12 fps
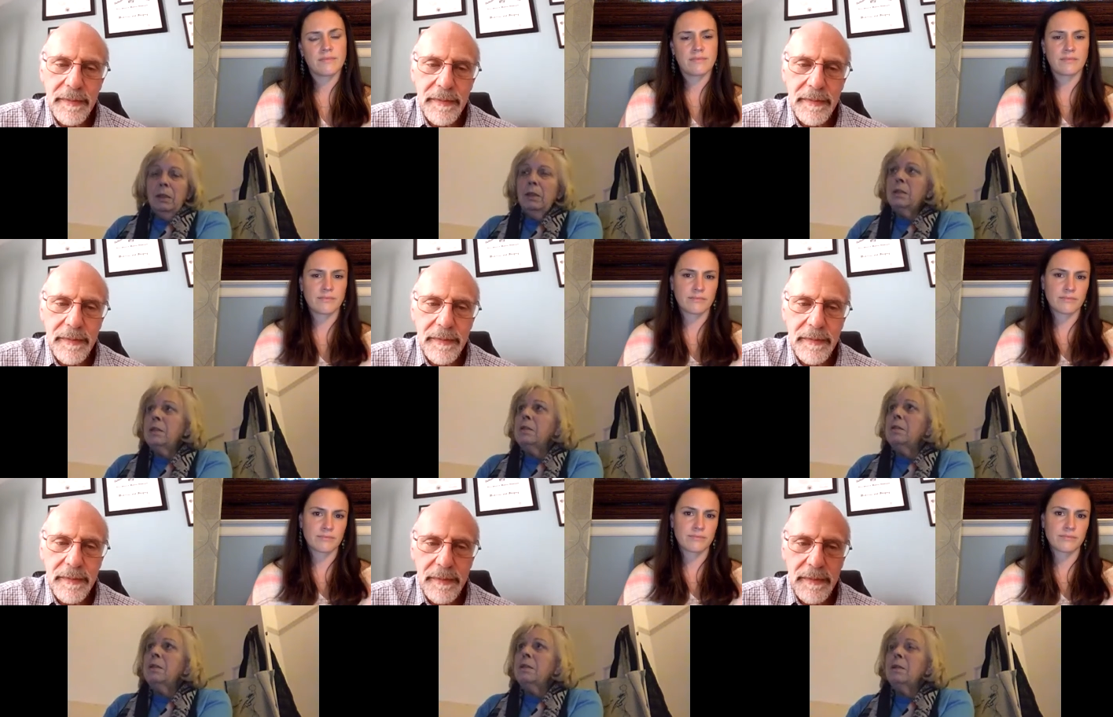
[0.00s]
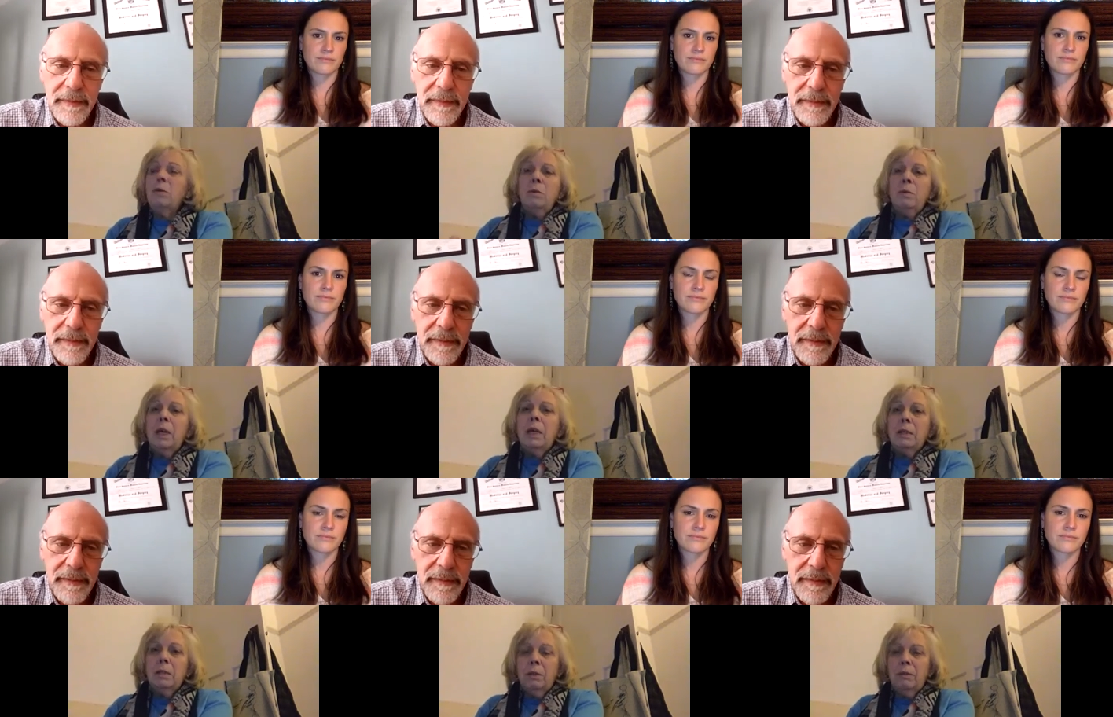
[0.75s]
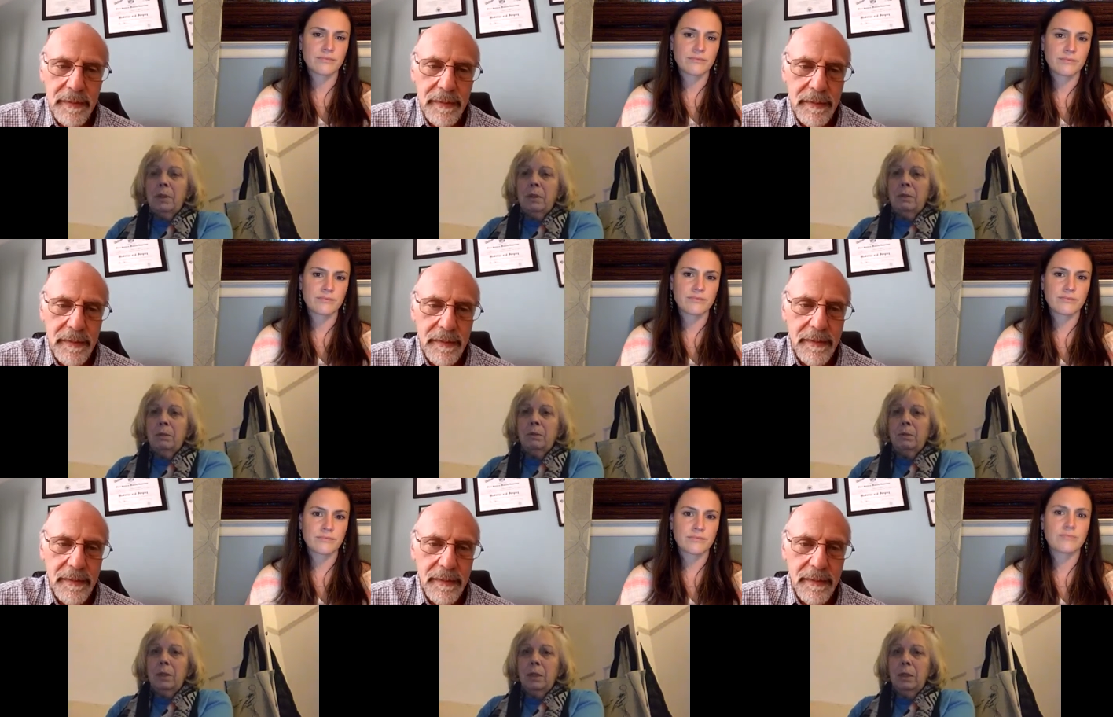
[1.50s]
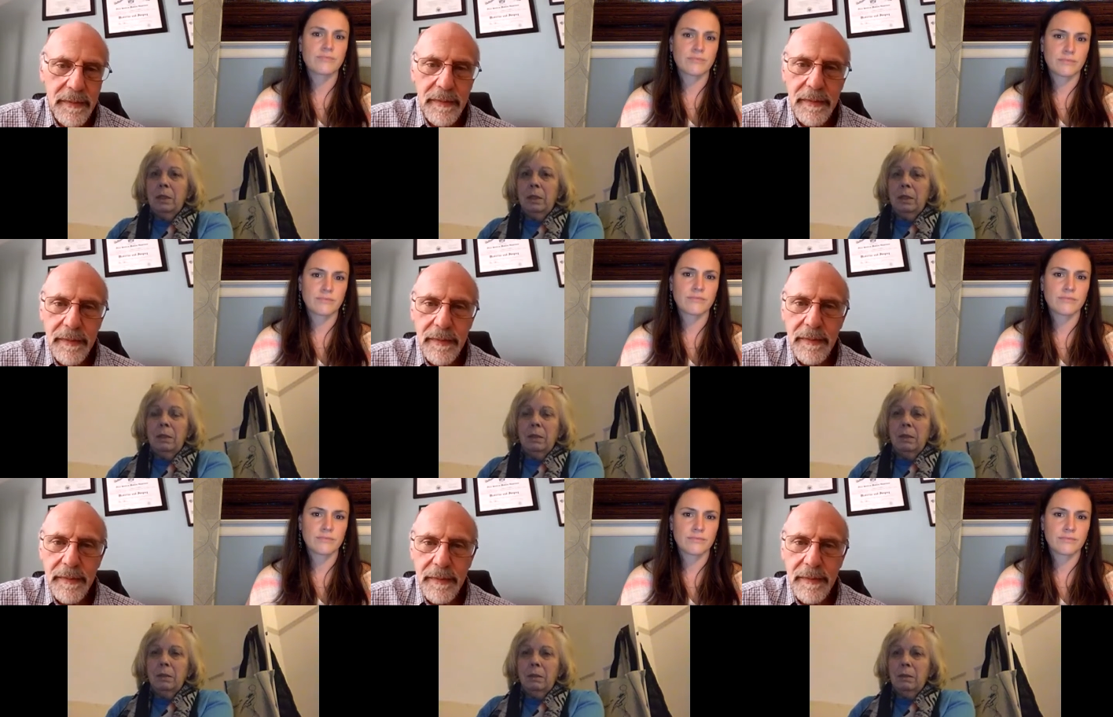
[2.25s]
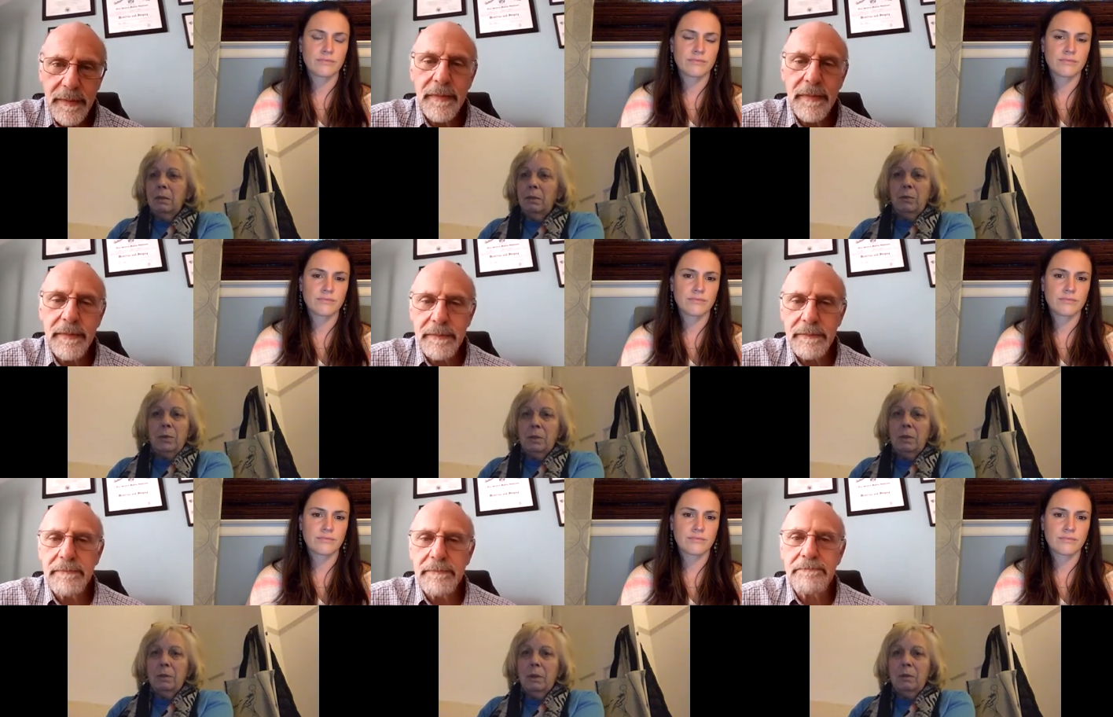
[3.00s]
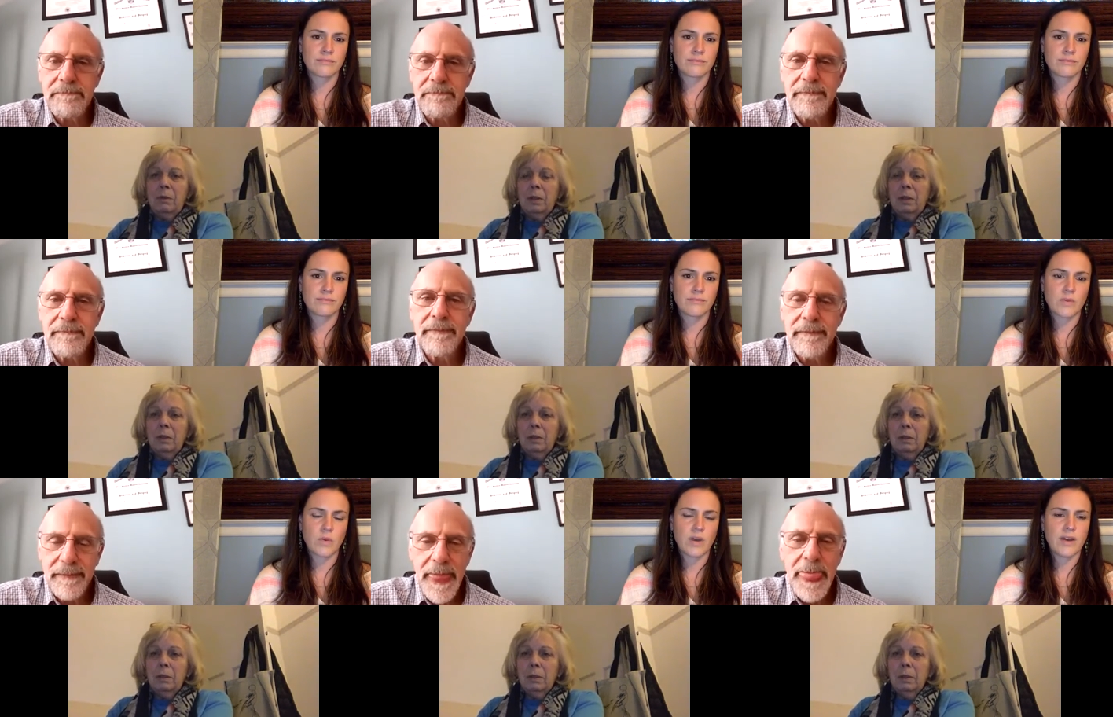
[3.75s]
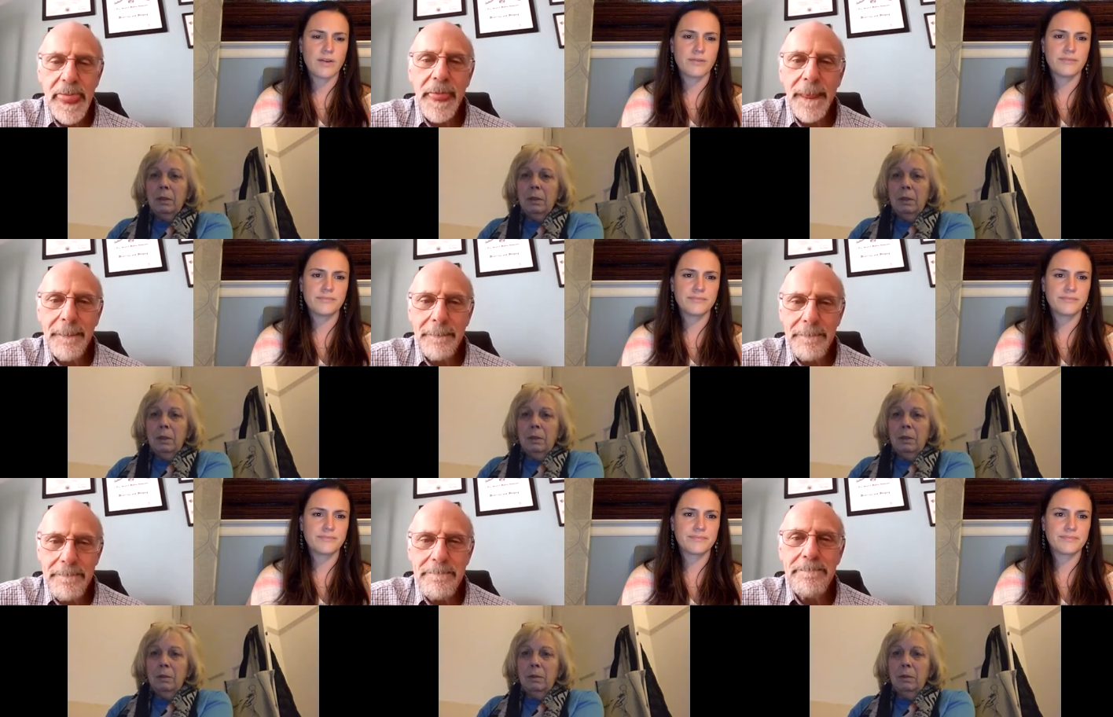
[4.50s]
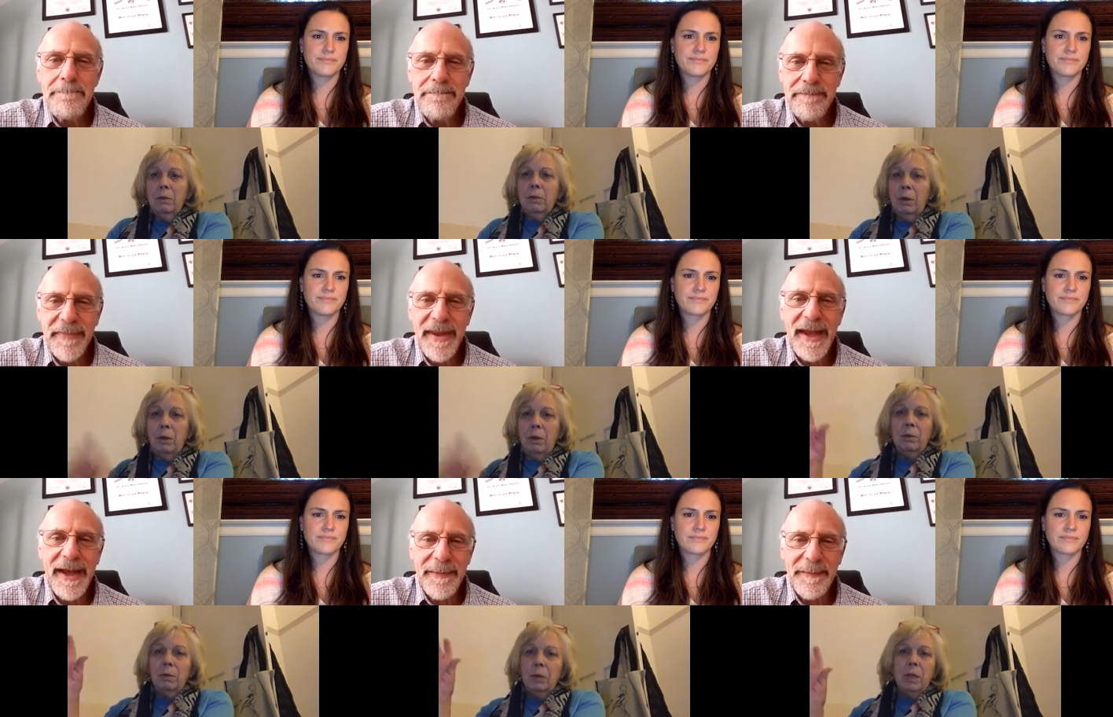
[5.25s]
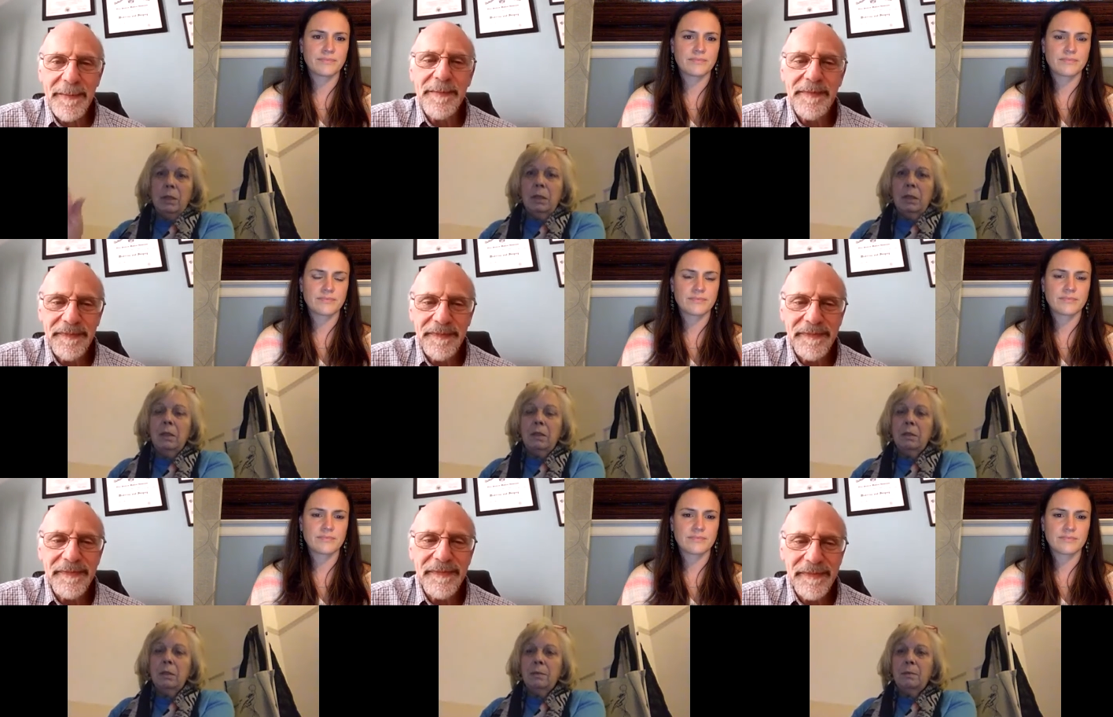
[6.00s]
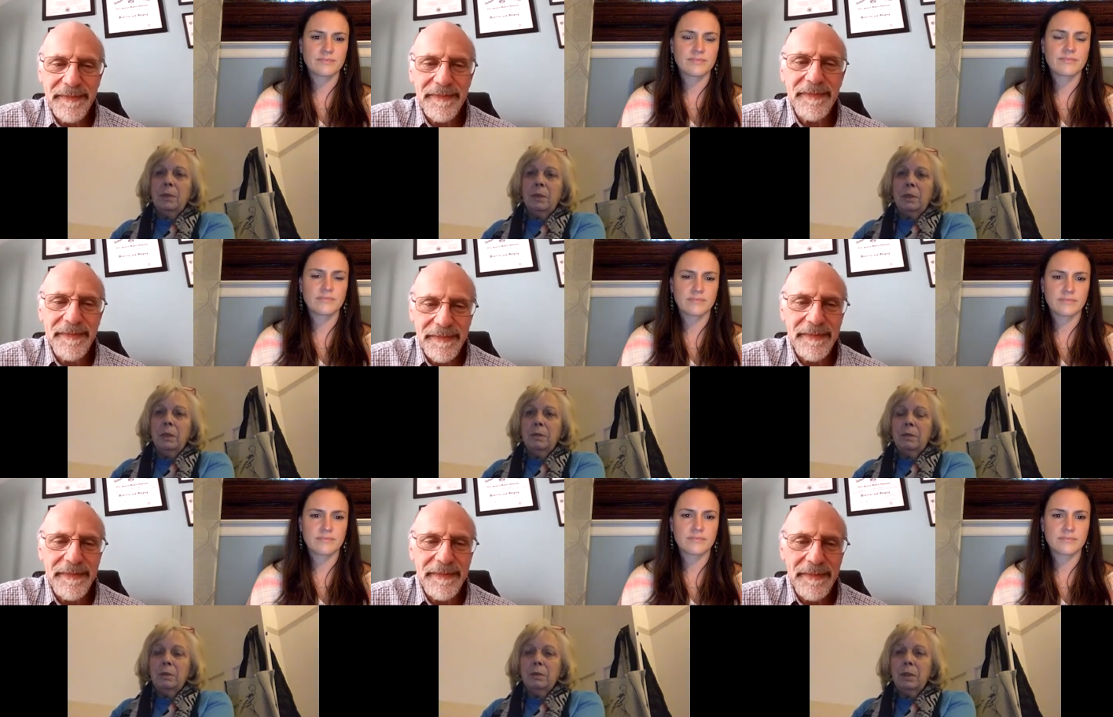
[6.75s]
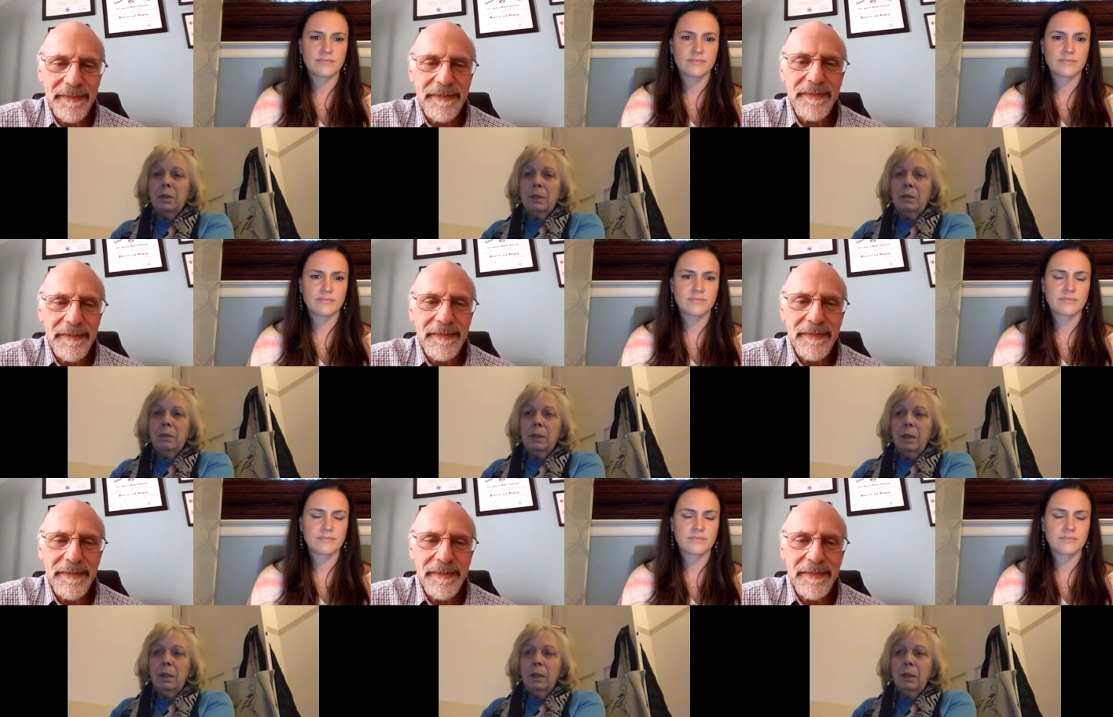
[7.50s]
Speaker 1: There's there's no awareness of it at all in in England, none mm. whatsoever. Mm. Wow. Or the whole yeah. United Kingdom, you know. So